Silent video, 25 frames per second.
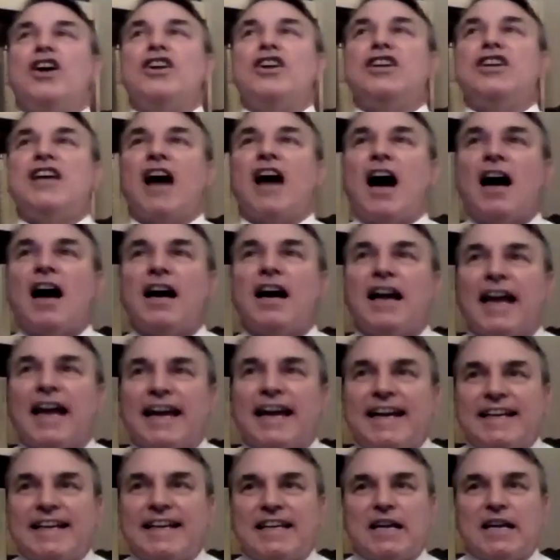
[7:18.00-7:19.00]
young
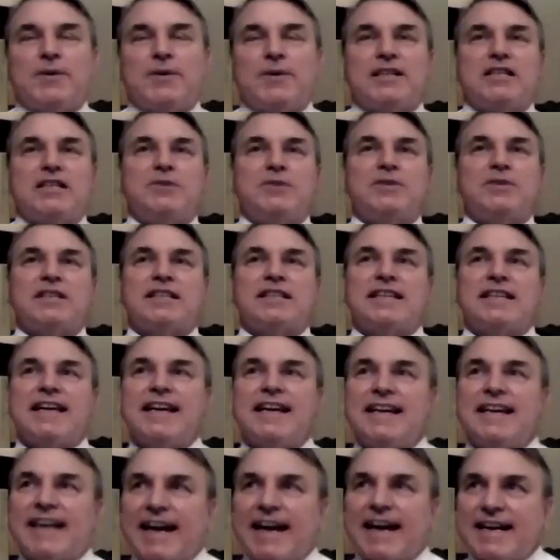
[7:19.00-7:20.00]
lady, when she was a
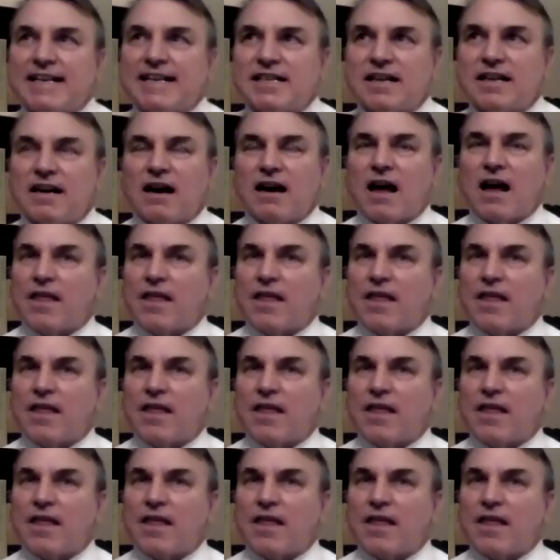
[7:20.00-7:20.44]
teenager,